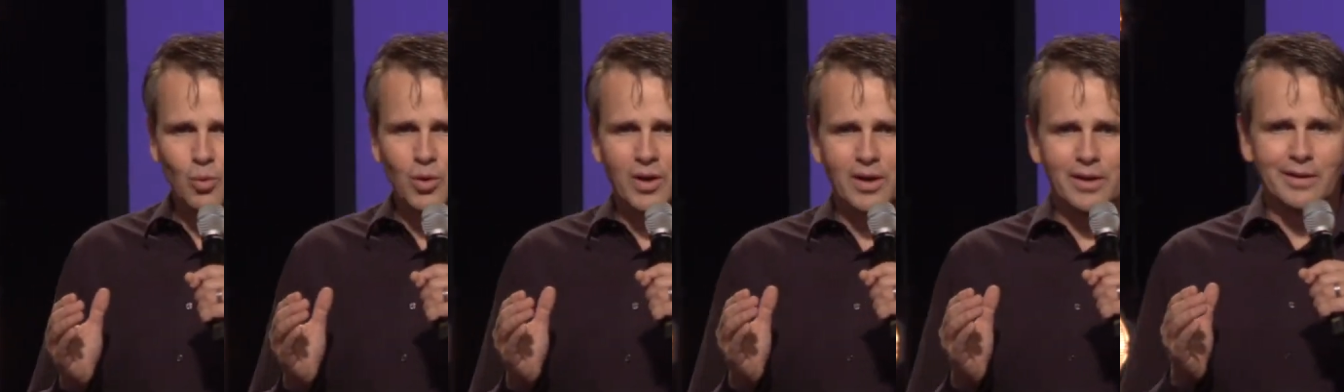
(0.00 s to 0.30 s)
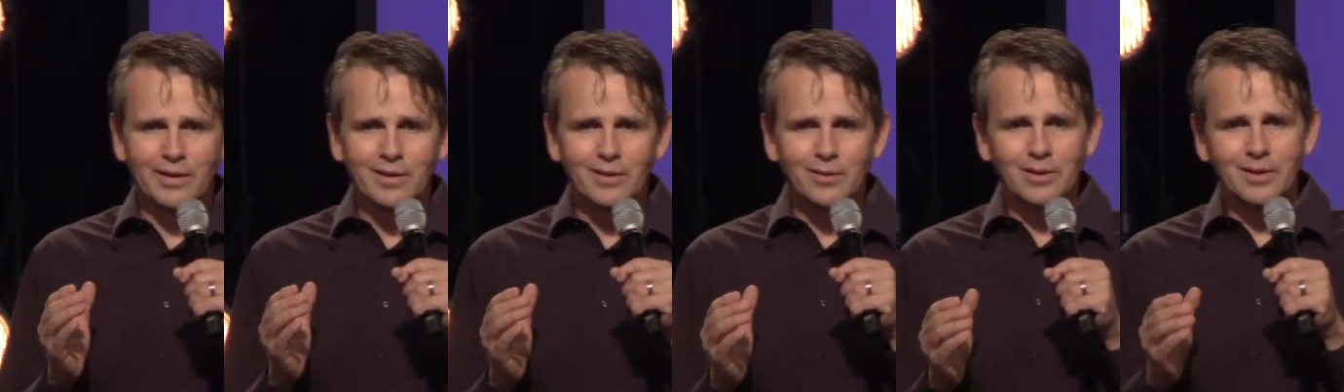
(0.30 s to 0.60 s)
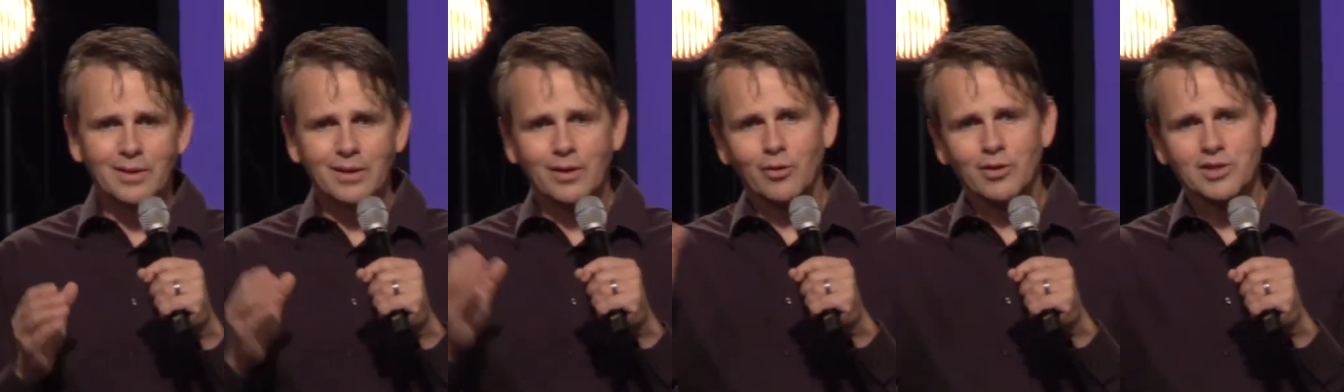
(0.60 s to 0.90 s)
where, you know,
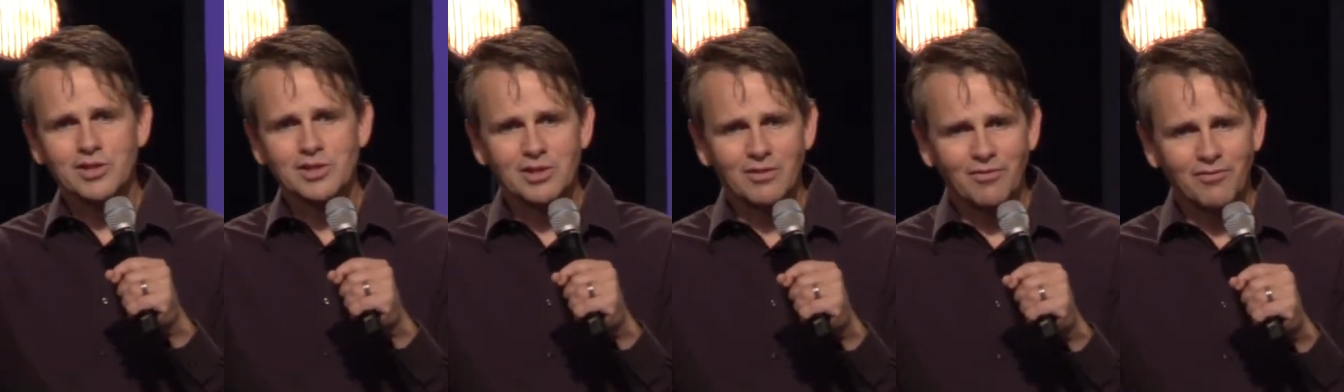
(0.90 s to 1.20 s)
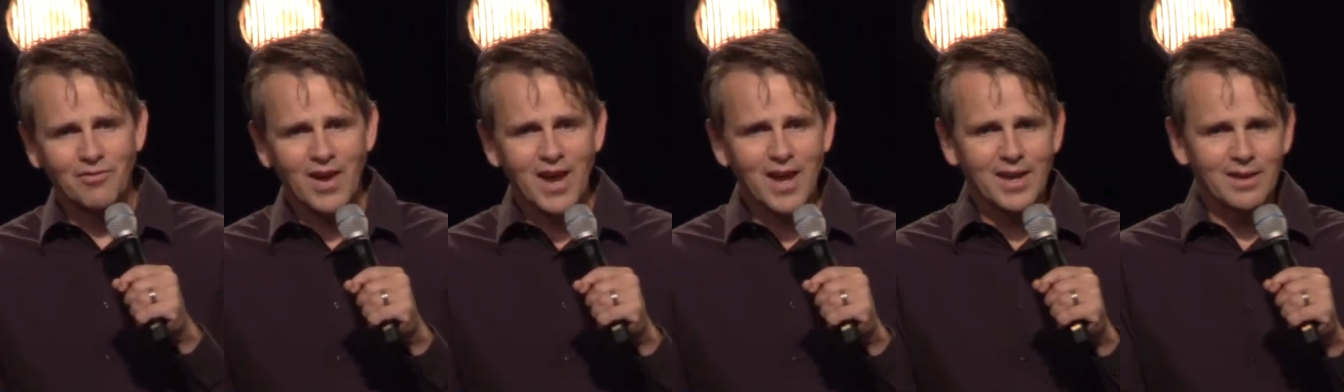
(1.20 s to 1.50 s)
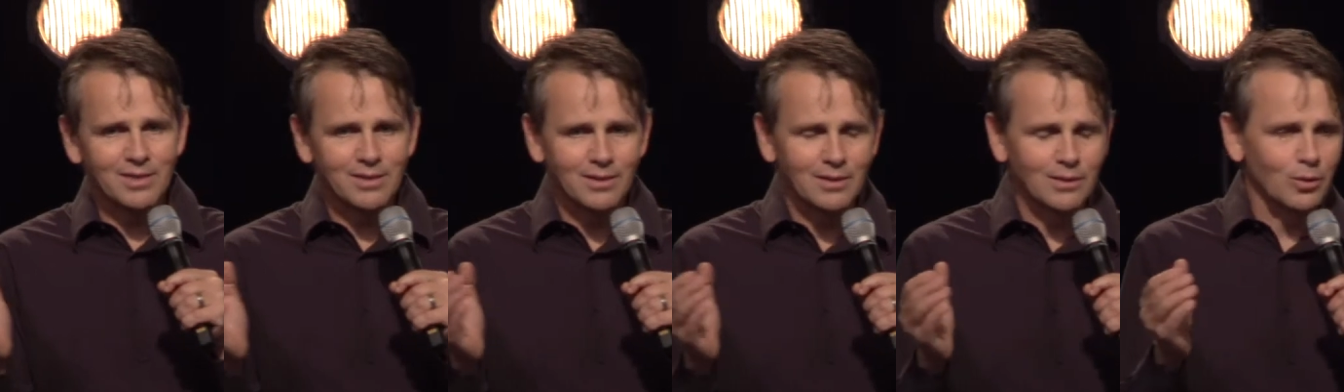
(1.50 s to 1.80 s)
in the Christian
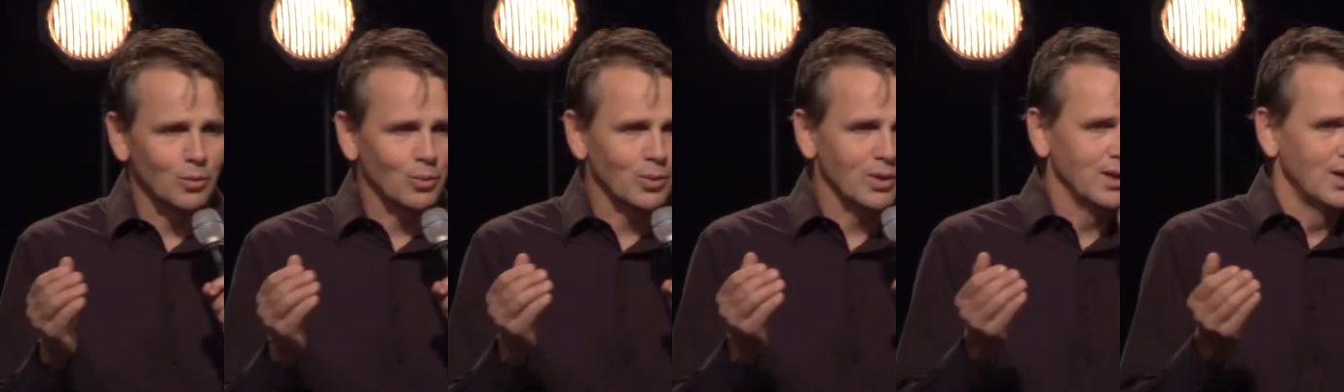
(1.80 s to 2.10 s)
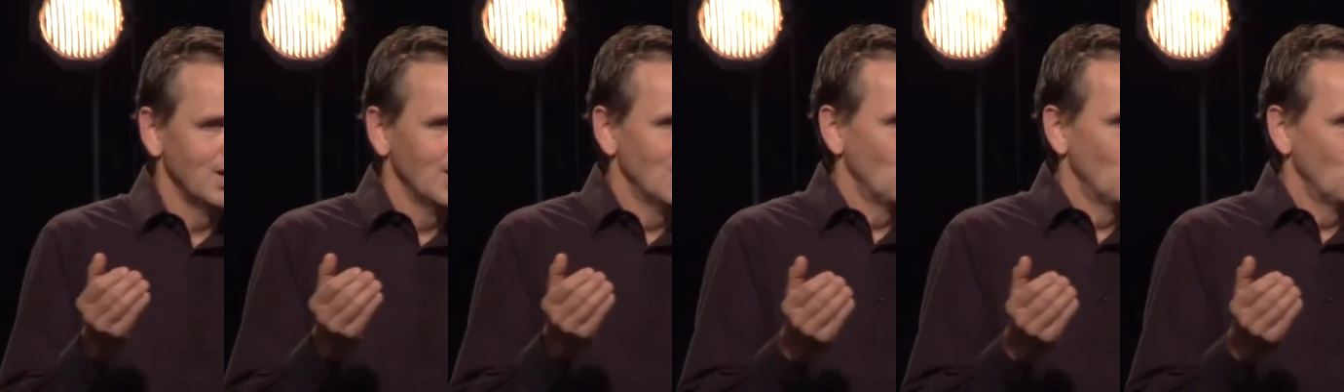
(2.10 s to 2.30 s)
faith, you know,